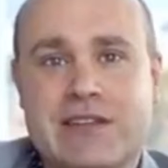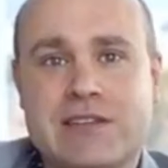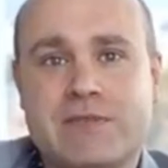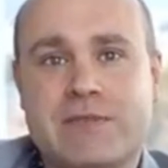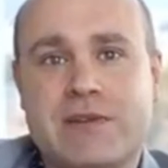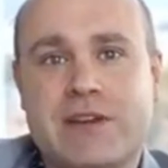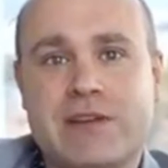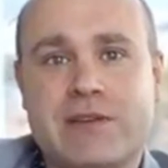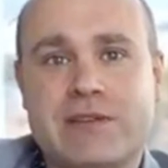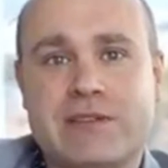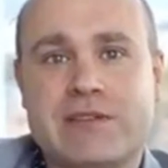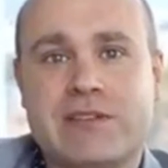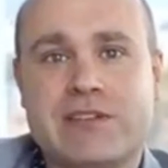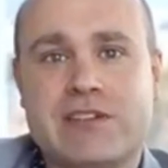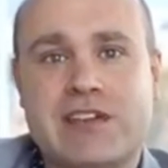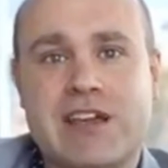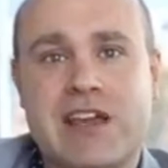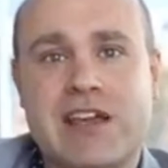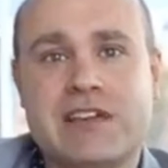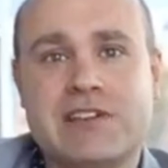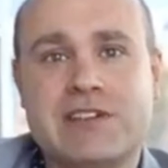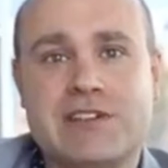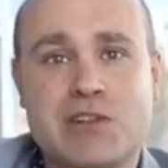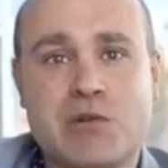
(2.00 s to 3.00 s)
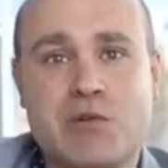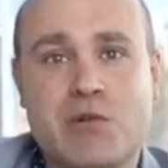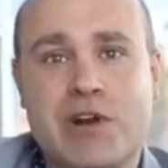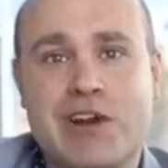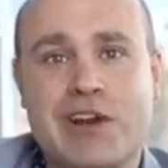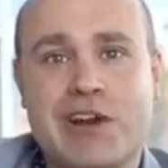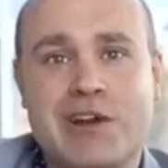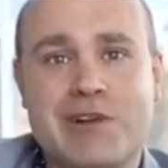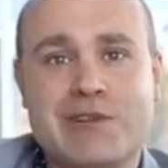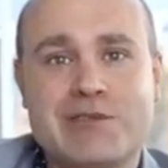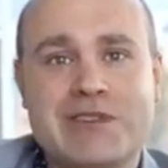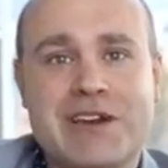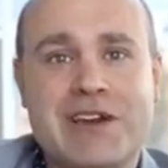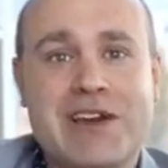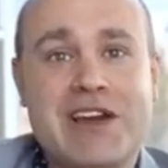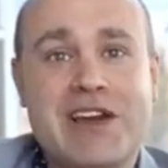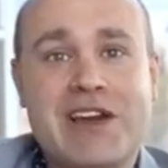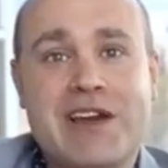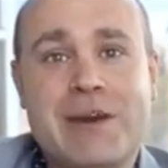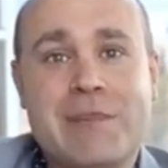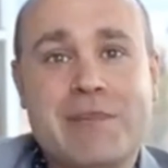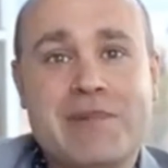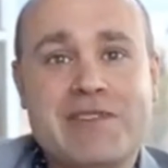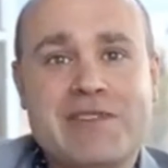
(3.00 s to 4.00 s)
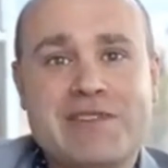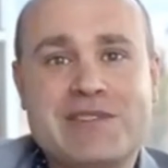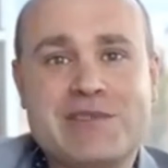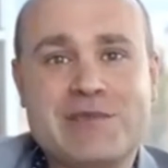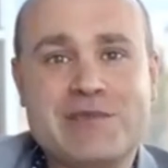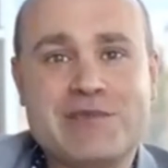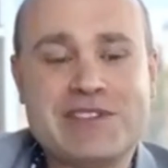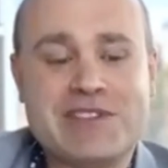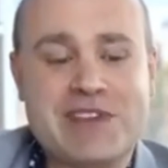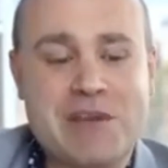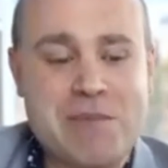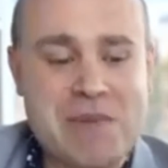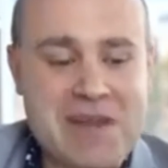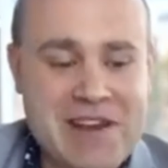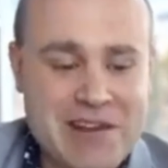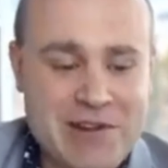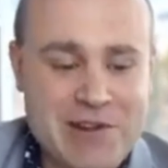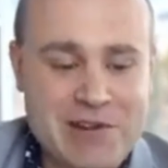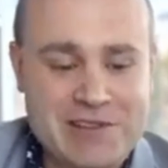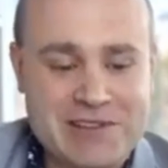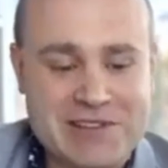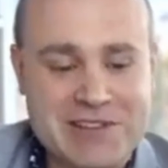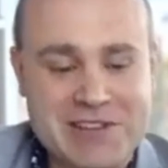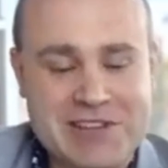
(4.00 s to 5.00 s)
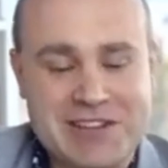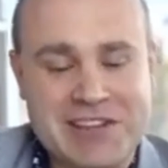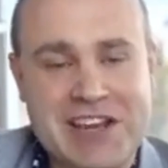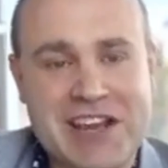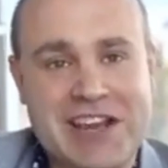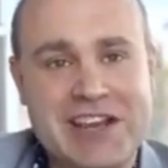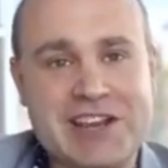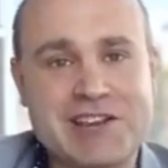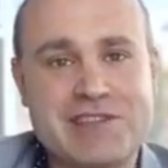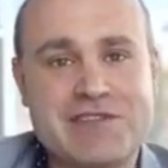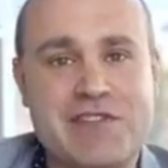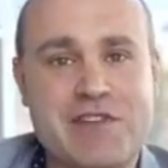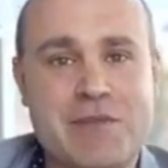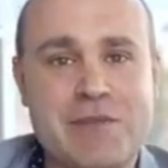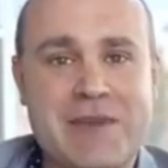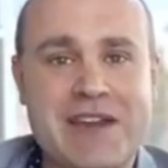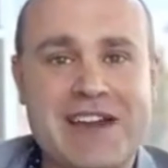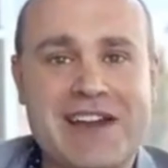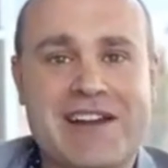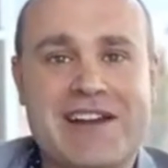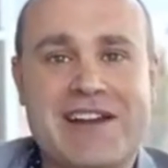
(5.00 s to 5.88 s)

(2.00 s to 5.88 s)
been lots of change in the world, but there's also been lots of change for me.